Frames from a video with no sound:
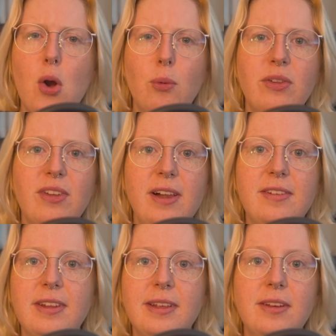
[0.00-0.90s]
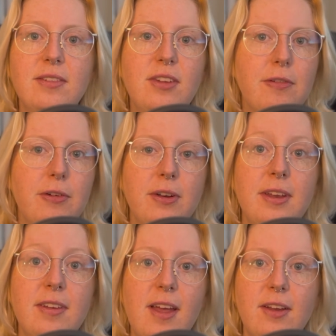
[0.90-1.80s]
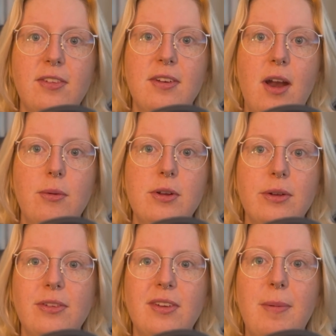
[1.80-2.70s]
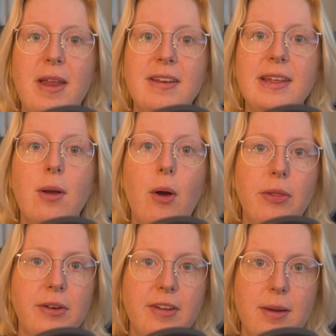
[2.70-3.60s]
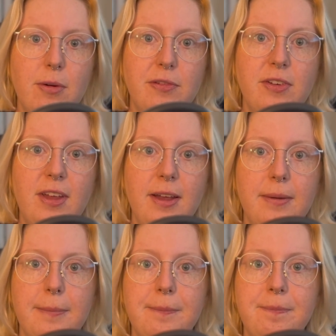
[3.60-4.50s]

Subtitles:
resulting in different attack scenarios depending on the type of attack.